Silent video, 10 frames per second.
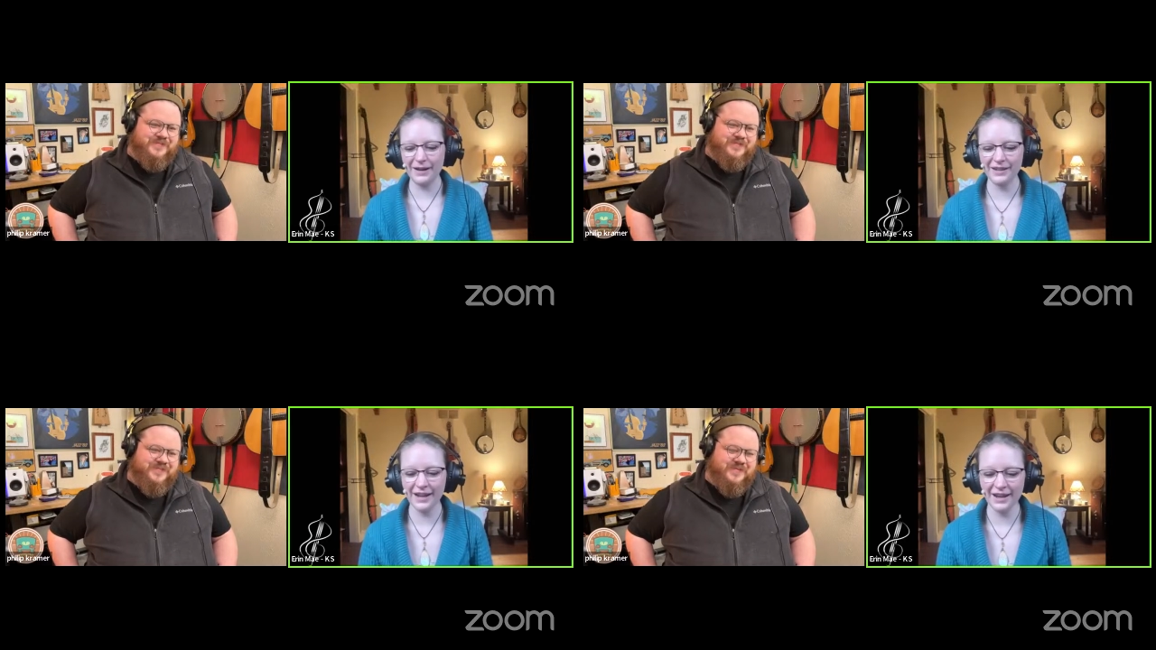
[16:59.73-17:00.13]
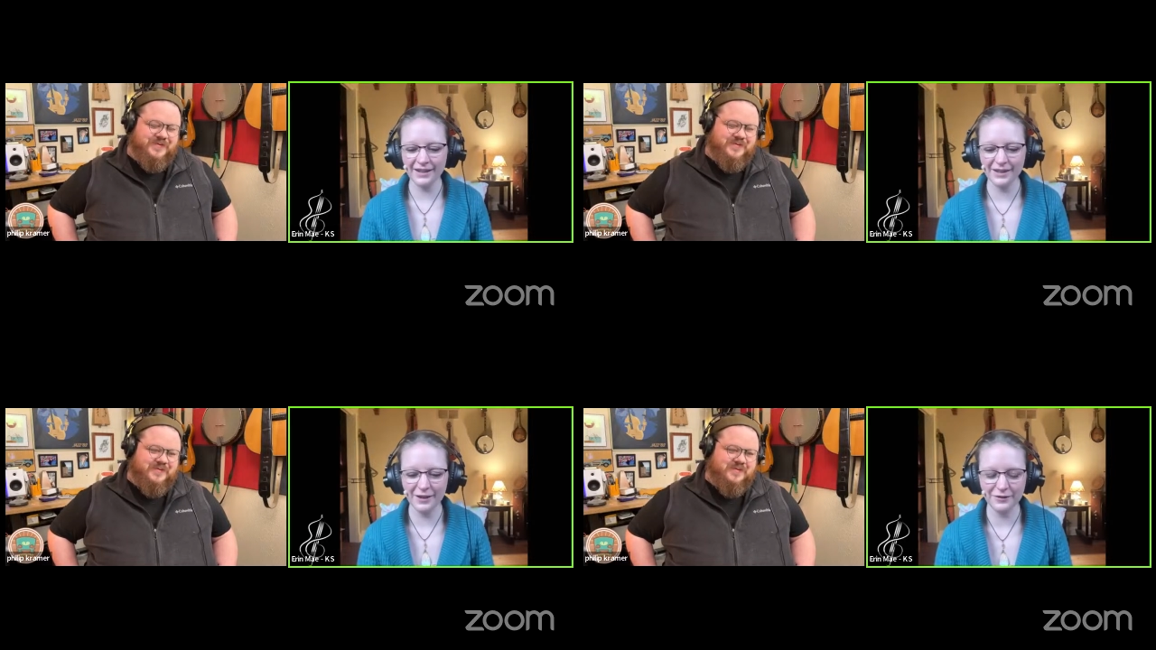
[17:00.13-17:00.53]

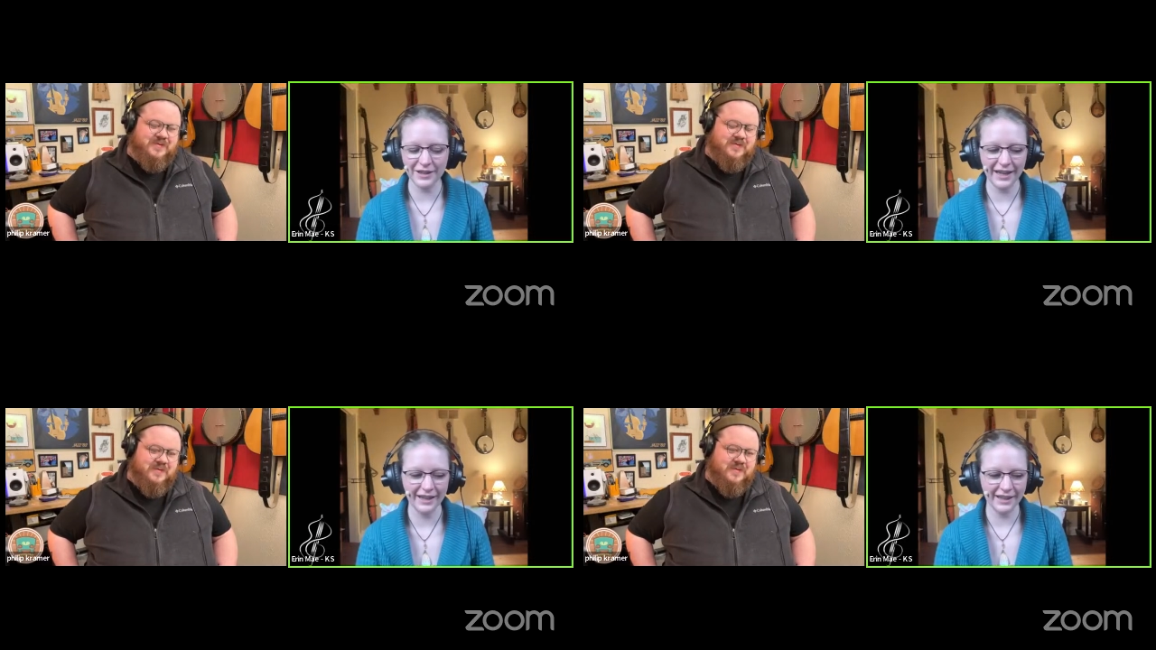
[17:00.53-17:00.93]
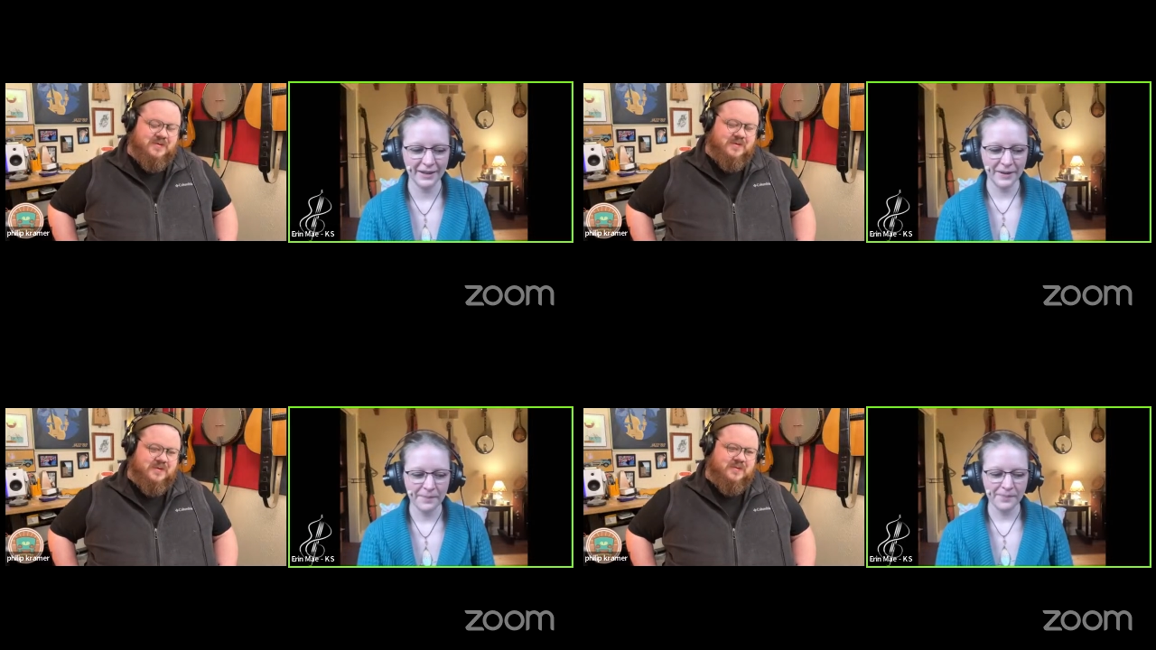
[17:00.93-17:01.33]
Speaker 1: paradox of
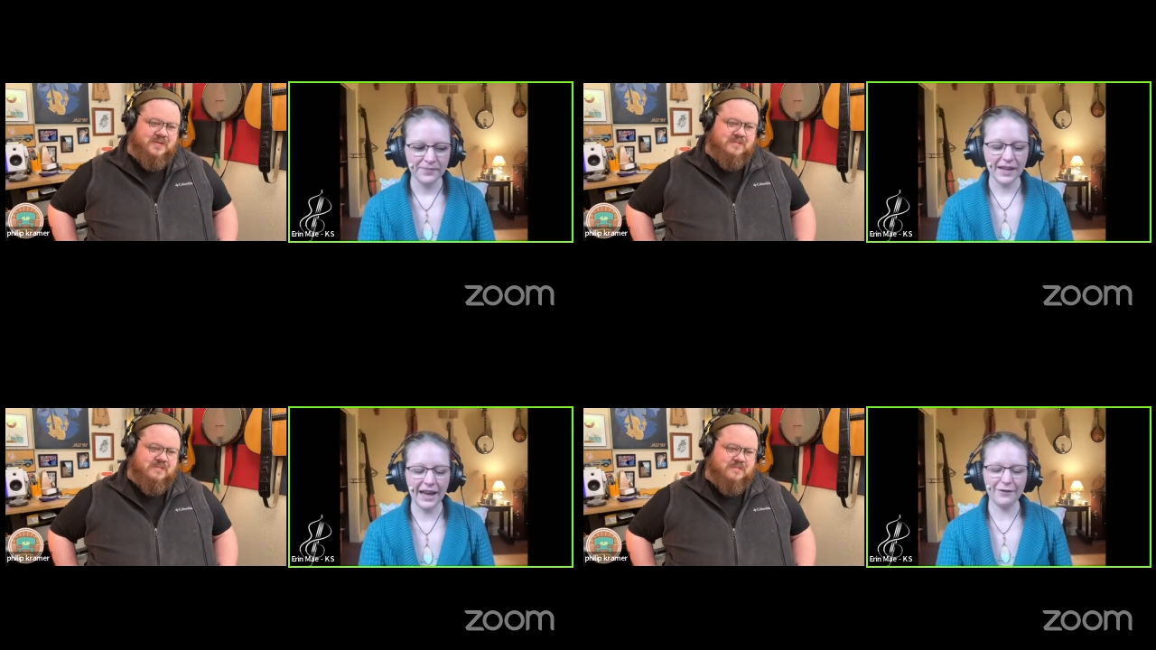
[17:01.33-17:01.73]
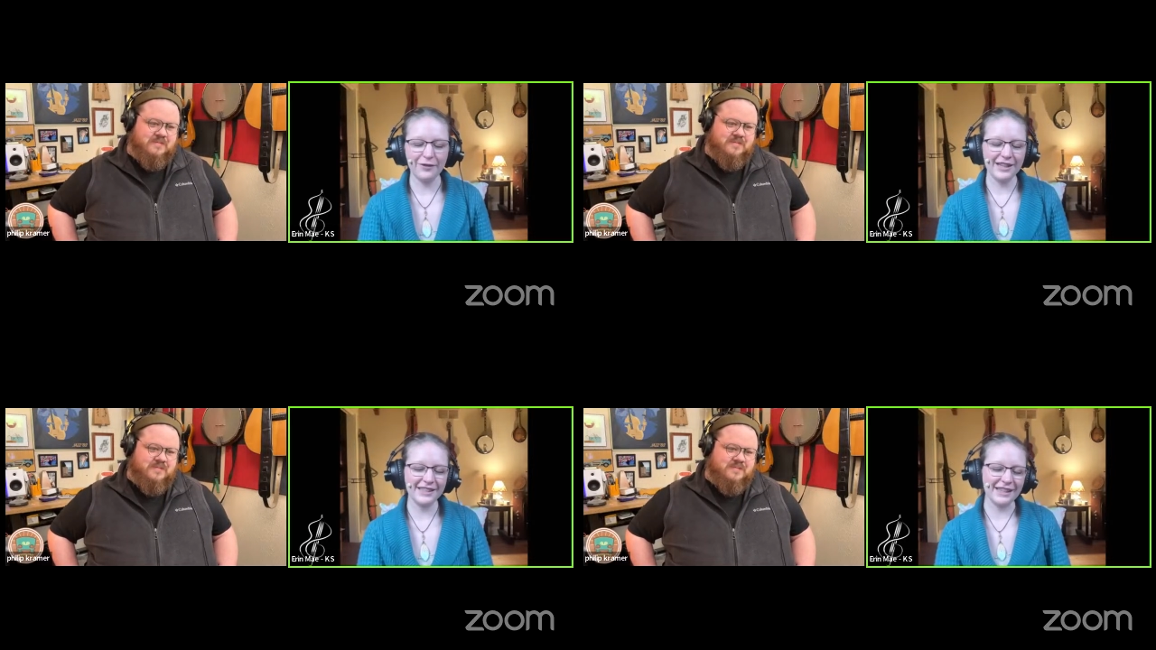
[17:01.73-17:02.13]
like
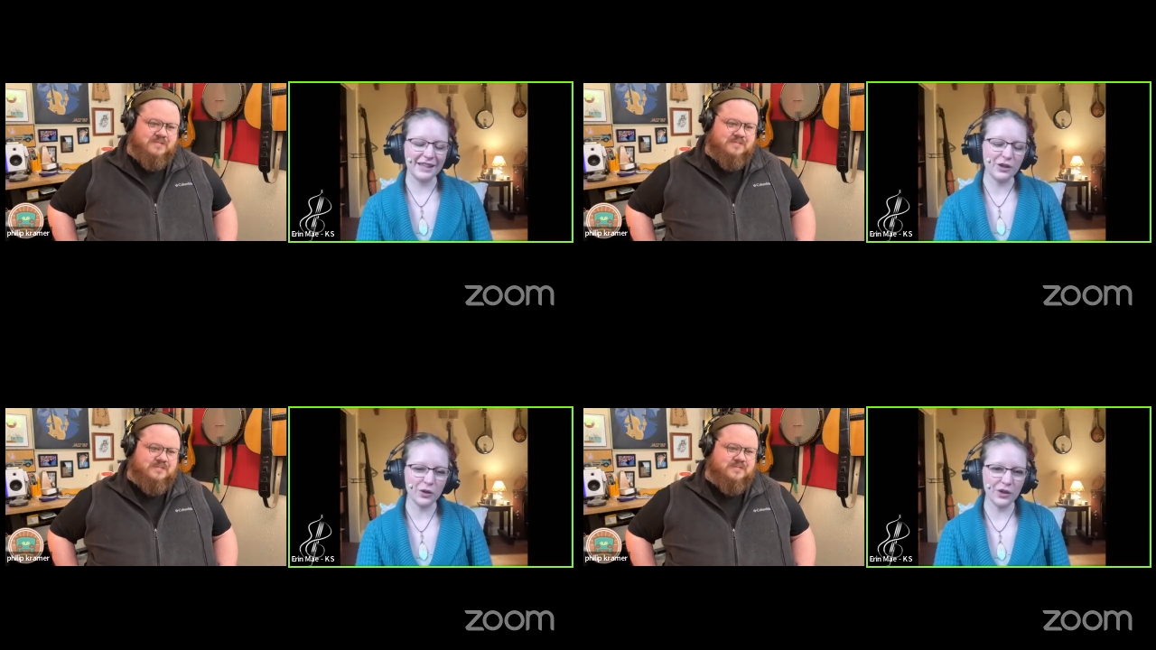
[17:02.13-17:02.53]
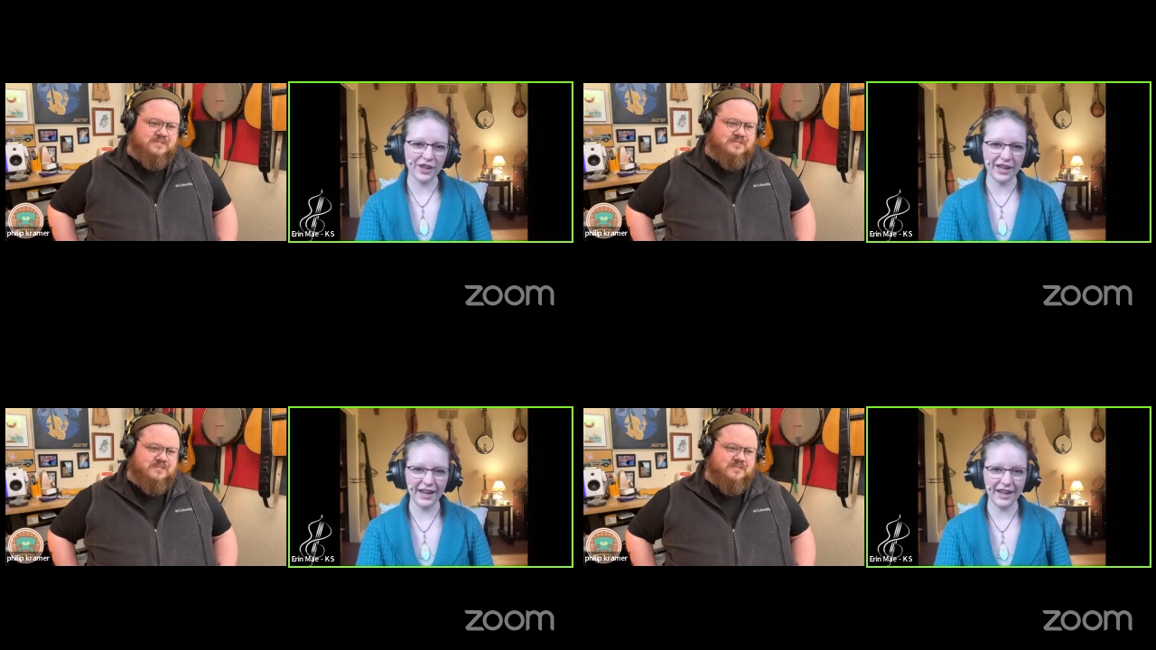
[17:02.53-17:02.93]
every single
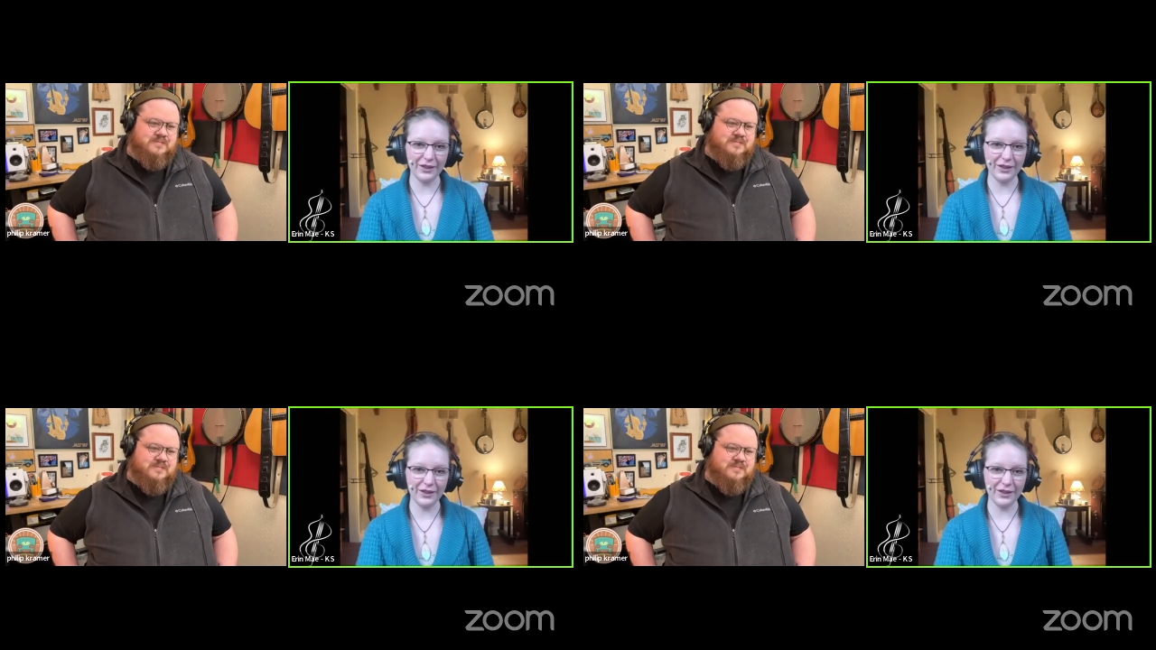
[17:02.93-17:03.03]
thing